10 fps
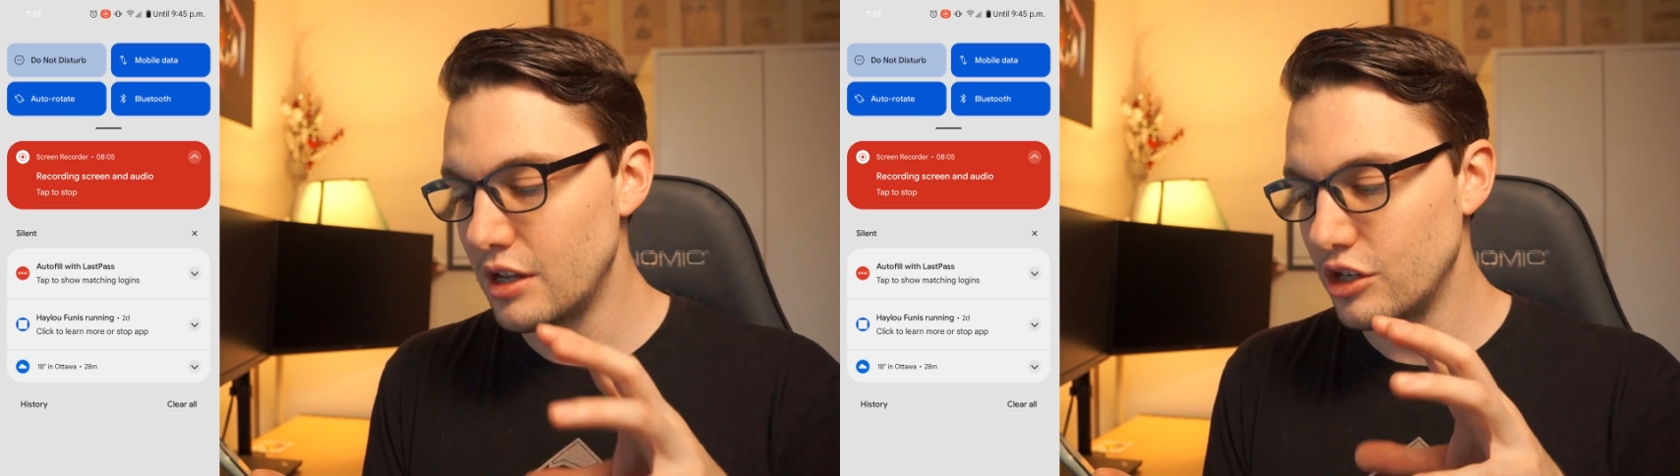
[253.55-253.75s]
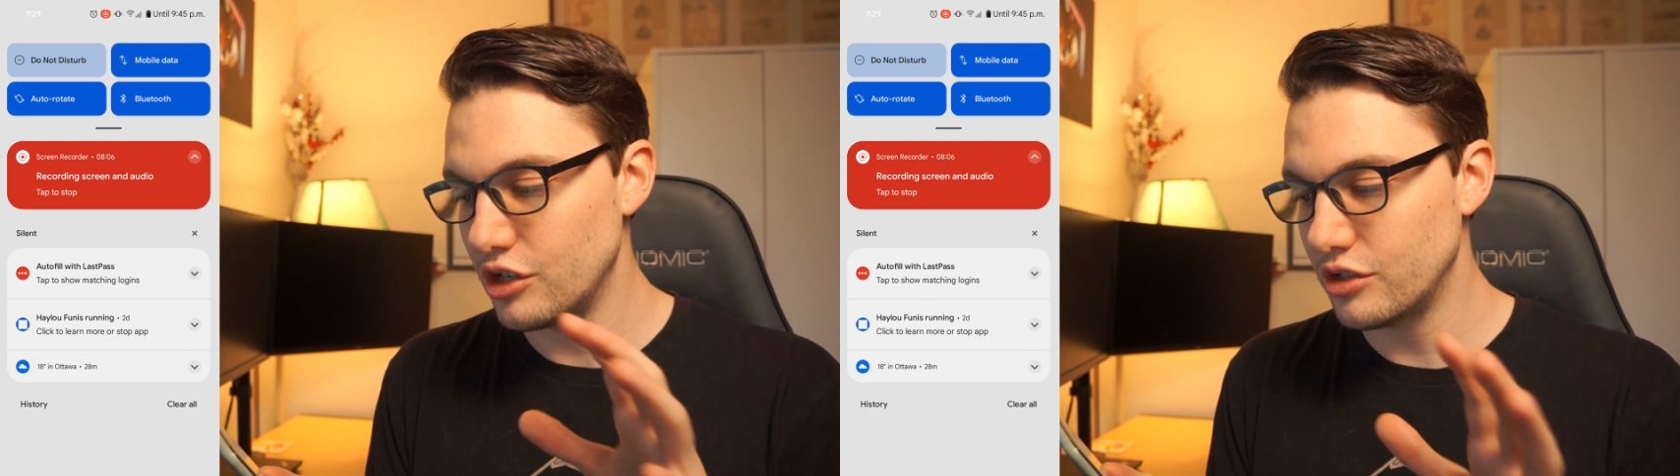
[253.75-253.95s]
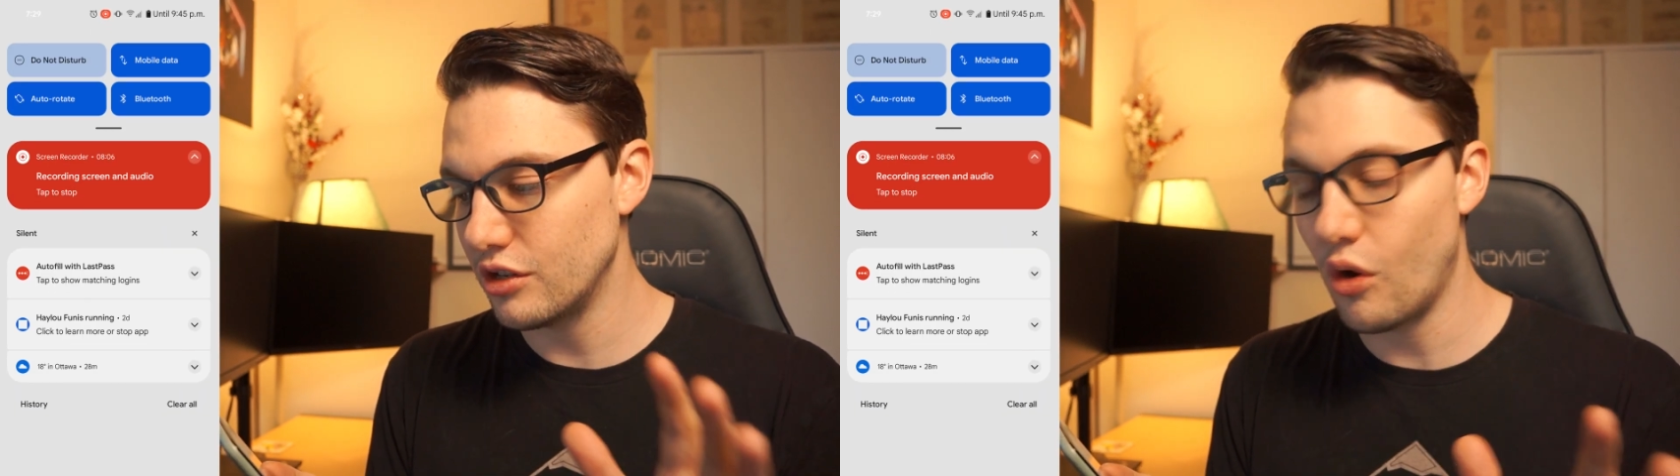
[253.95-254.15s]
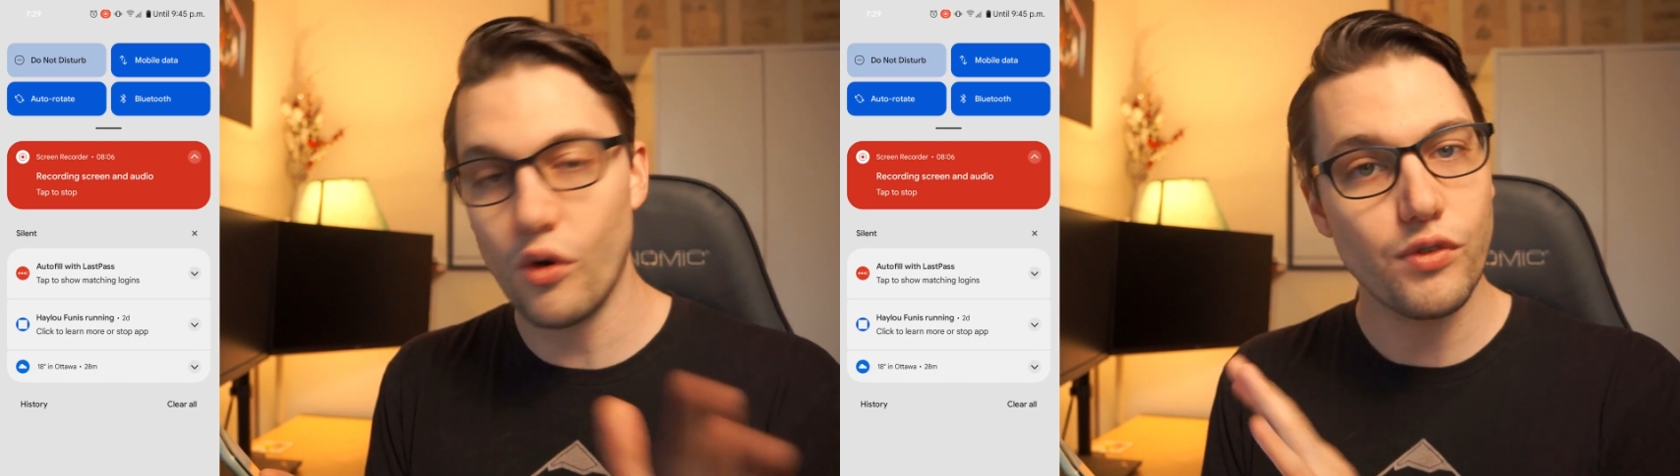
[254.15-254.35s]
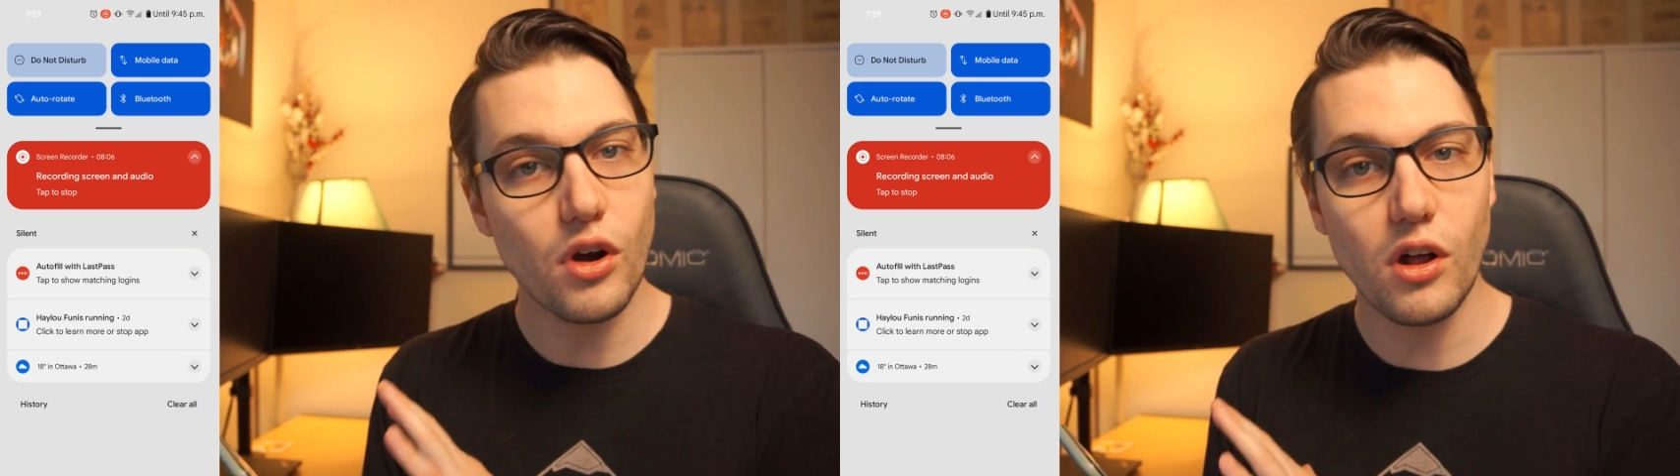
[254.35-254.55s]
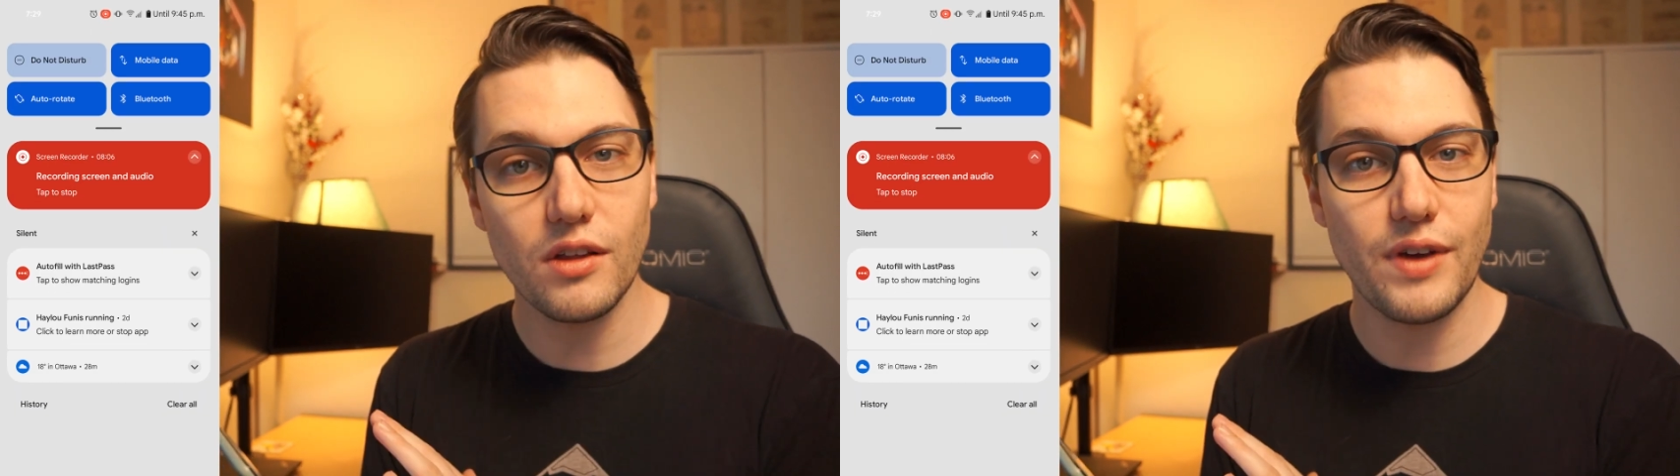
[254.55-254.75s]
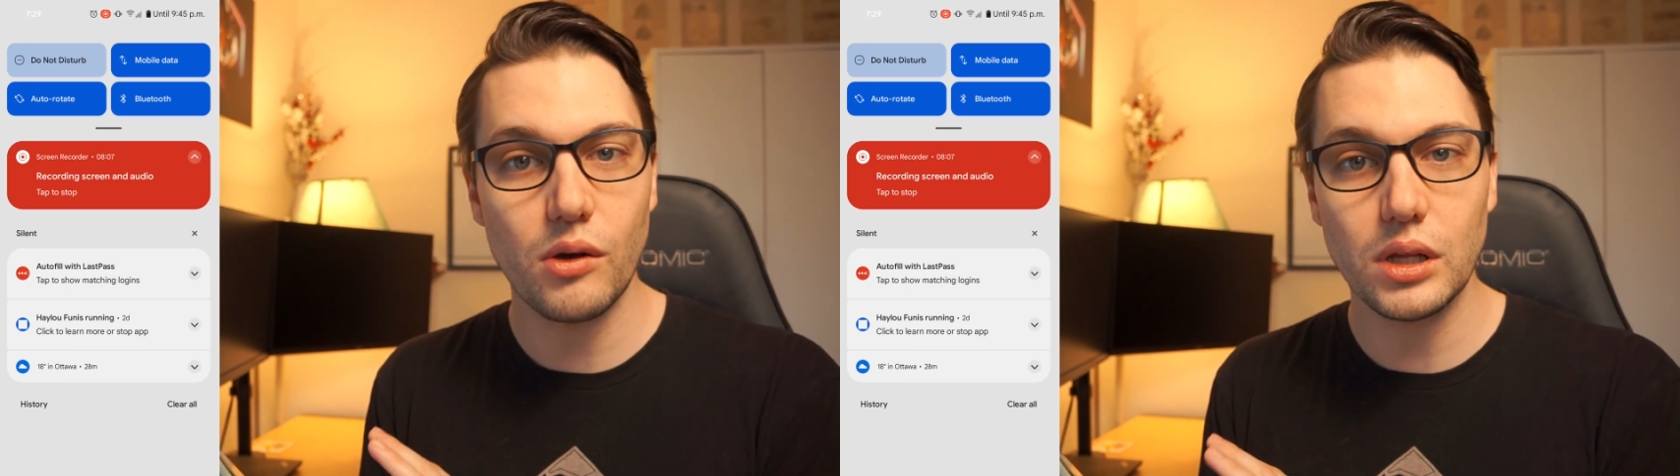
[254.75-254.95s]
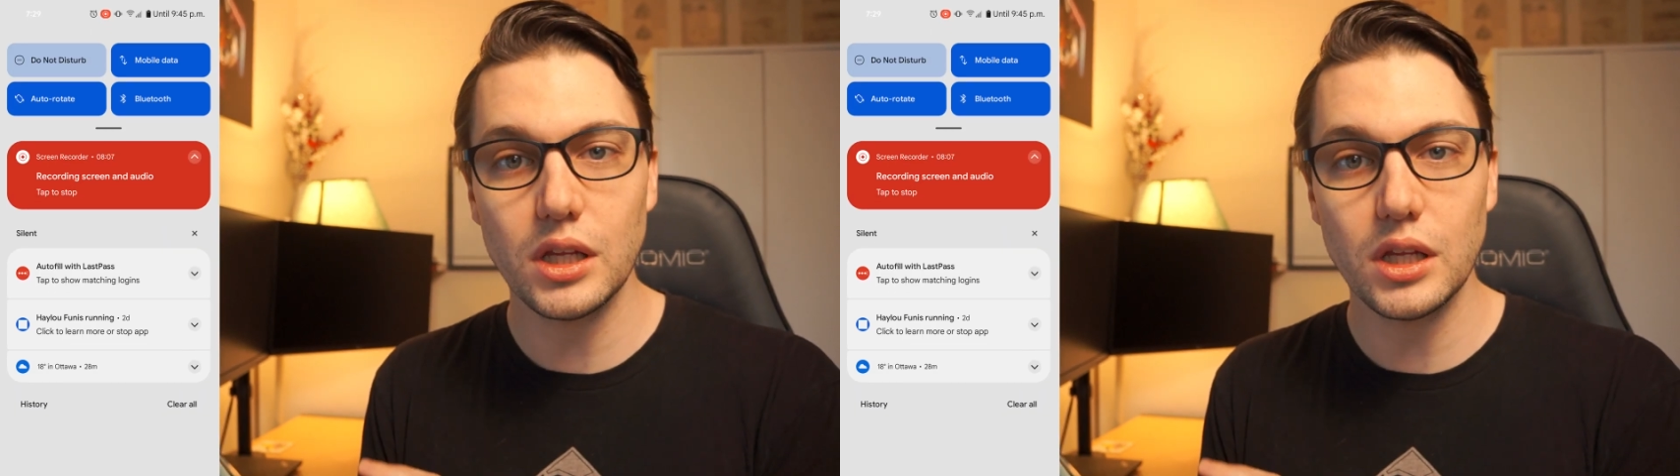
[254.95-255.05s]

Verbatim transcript: just an overhaul of how it